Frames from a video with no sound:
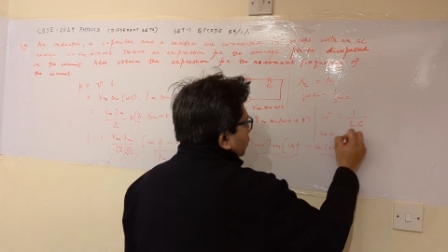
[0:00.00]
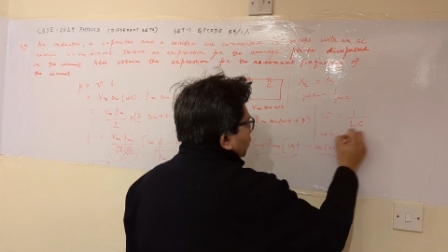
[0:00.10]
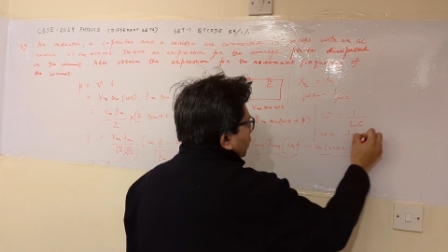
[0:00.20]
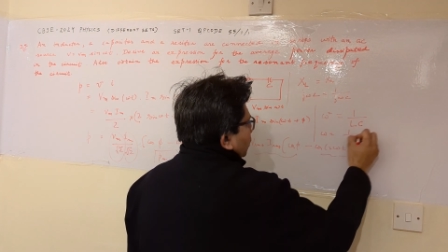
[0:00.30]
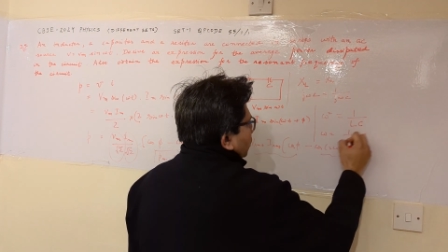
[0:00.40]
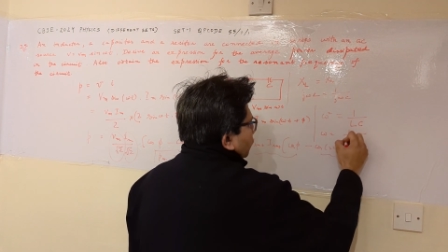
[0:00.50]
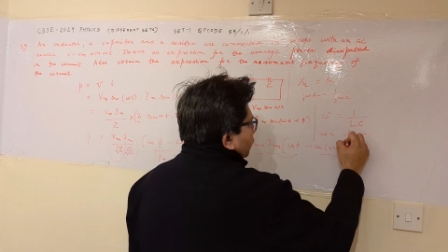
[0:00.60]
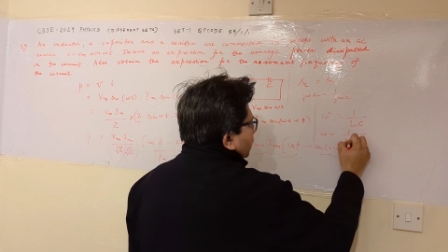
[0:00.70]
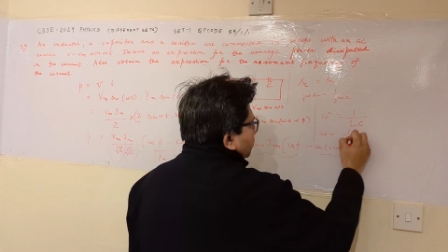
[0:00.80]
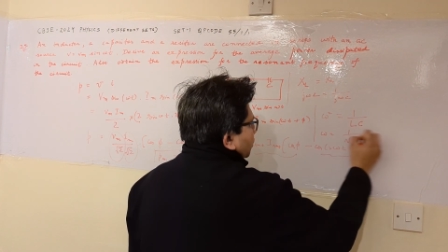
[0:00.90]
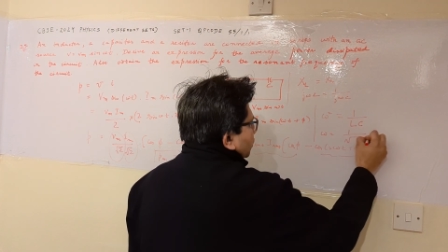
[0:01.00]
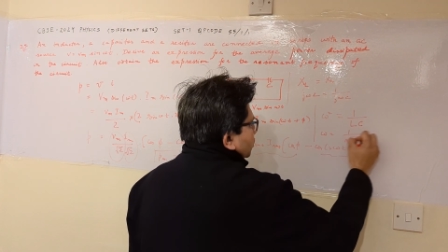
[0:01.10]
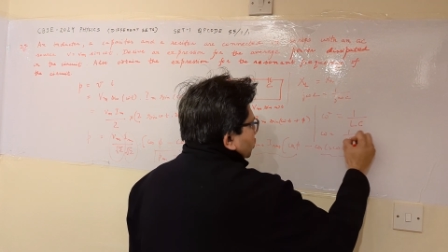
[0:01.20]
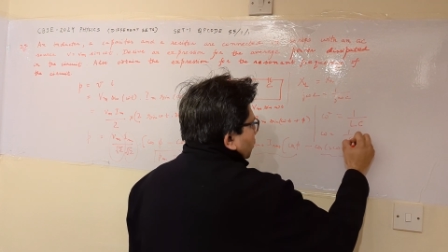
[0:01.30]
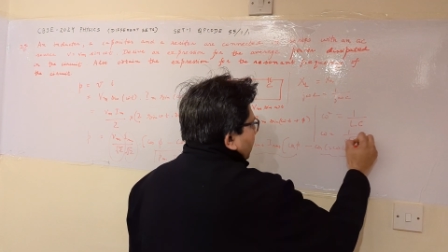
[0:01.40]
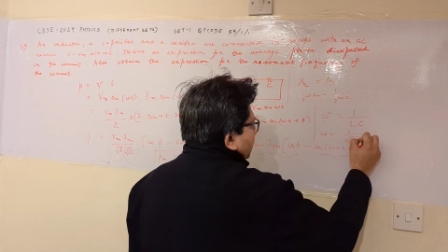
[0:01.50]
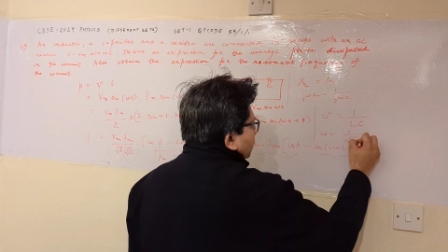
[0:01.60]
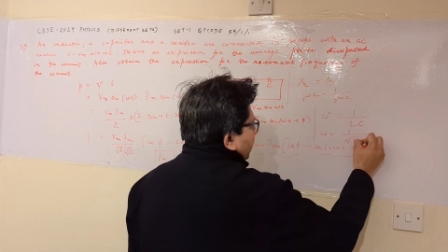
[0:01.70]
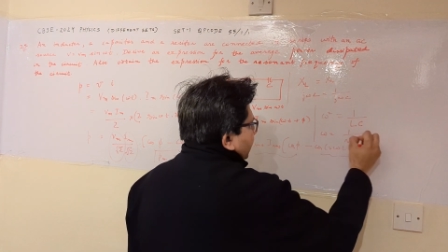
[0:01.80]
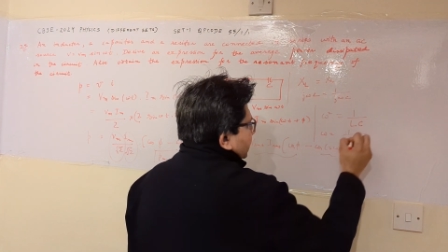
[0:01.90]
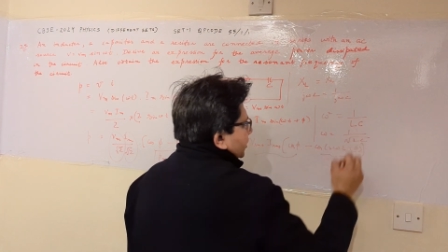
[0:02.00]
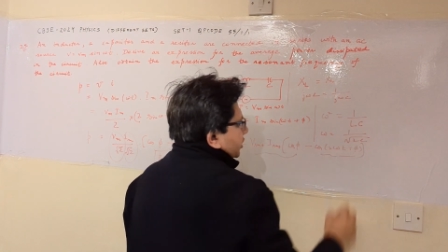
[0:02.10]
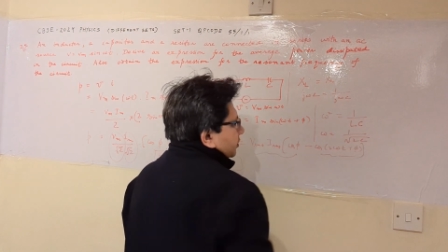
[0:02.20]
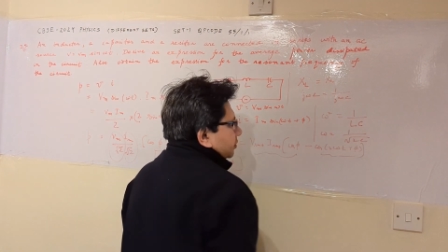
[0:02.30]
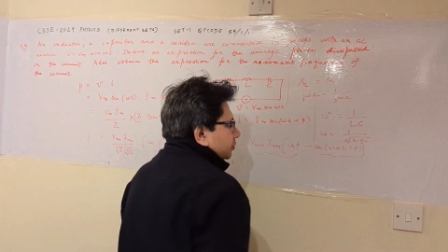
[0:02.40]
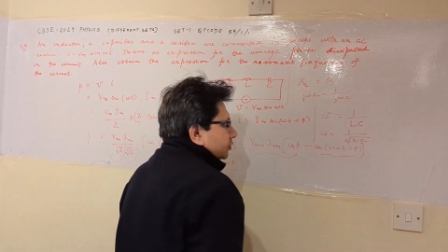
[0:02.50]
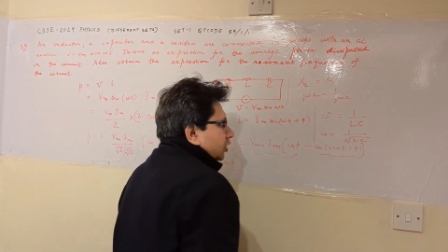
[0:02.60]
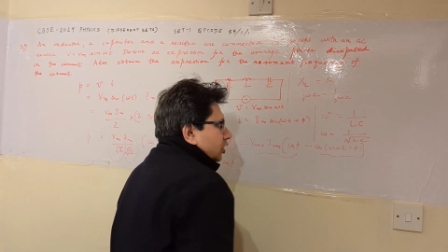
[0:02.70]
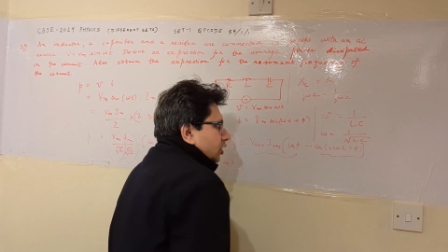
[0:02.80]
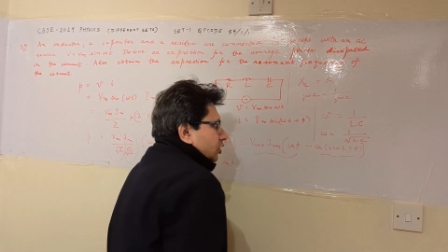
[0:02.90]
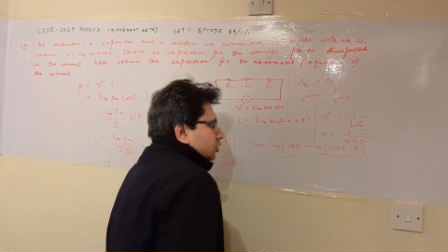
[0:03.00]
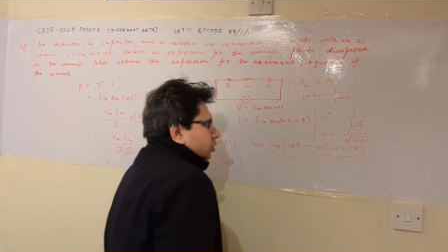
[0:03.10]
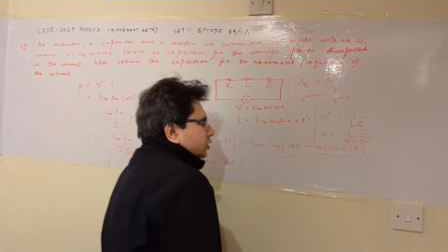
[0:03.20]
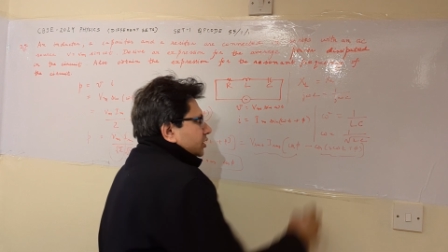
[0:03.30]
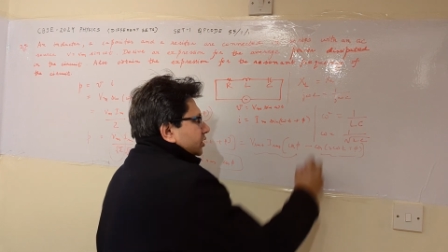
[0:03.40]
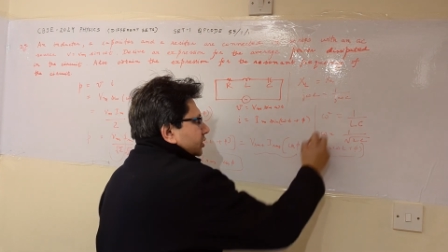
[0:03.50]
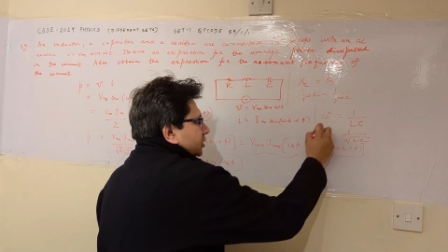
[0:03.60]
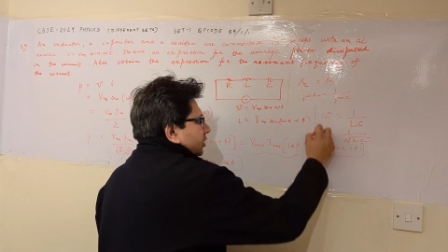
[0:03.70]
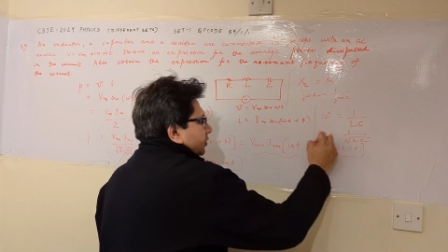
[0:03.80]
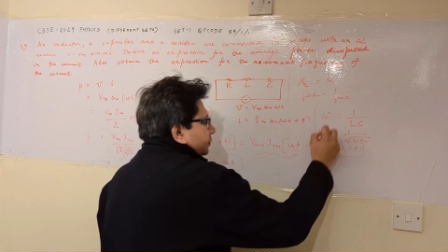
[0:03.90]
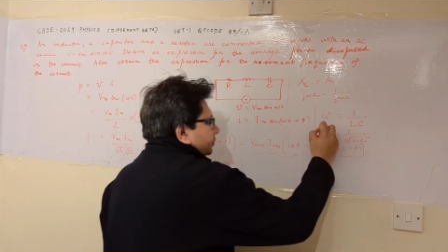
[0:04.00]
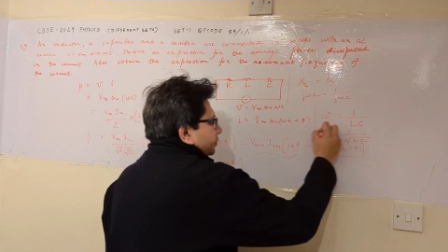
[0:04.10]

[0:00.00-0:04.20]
to 1 upon square root LC. So this is the